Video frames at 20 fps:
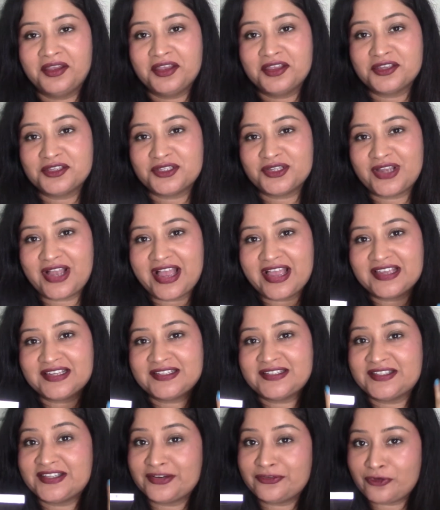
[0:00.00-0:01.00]
So
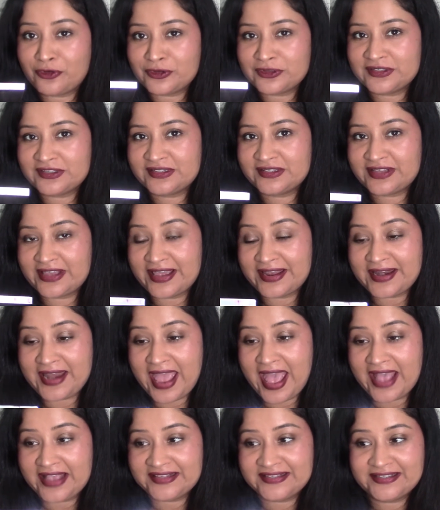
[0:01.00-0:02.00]
guys, there was an
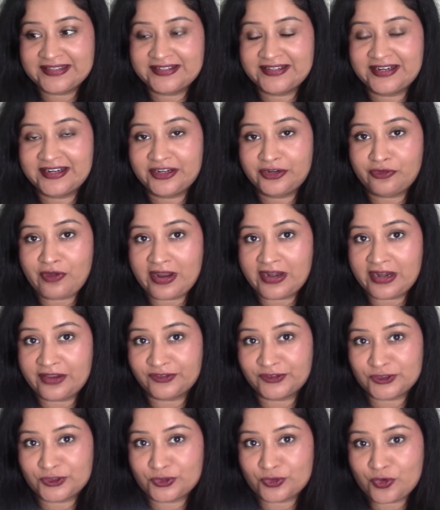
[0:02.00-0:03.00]
accident while I
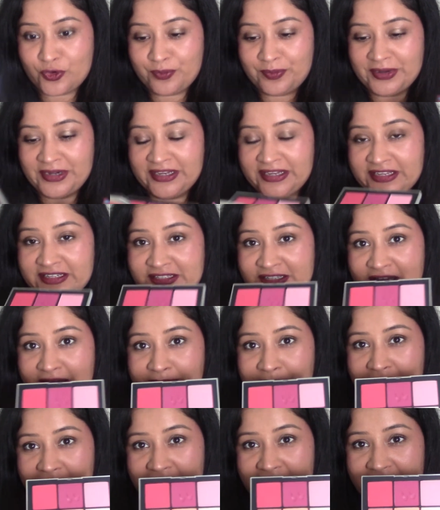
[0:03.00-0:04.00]
was opening it
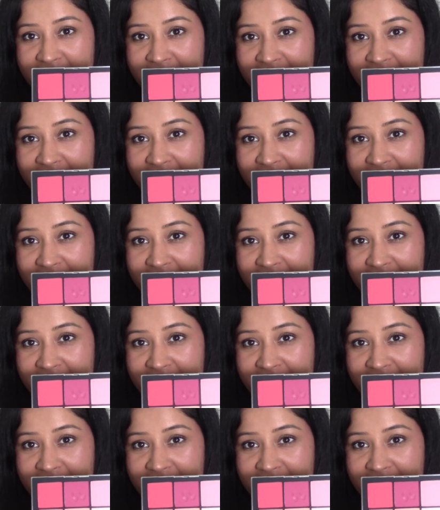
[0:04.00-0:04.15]
up. I